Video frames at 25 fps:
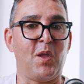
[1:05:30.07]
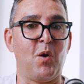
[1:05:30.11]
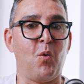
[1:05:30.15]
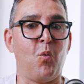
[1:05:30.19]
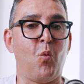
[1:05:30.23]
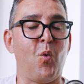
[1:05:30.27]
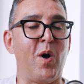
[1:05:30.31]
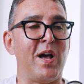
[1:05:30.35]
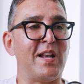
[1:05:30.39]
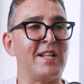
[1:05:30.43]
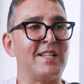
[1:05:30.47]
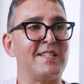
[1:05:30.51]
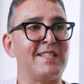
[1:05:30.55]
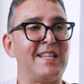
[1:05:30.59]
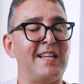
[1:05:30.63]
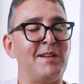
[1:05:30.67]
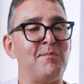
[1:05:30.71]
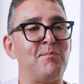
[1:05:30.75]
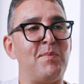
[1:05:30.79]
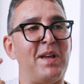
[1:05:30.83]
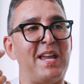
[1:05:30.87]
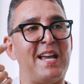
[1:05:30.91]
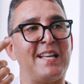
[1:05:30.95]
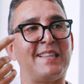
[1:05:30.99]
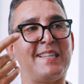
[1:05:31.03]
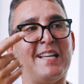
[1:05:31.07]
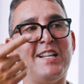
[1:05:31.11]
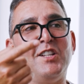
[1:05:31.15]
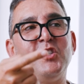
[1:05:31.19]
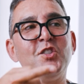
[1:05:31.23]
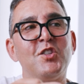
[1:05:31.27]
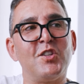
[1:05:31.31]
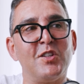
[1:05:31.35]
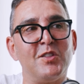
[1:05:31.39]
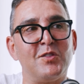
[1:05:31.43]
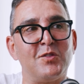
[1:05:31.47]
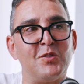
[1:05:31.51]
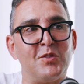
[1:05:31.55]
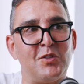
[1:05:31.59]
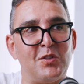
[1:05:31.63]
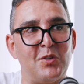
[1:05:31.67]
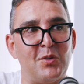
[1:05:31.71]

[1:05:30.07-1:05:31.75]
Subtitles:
once they pay attention to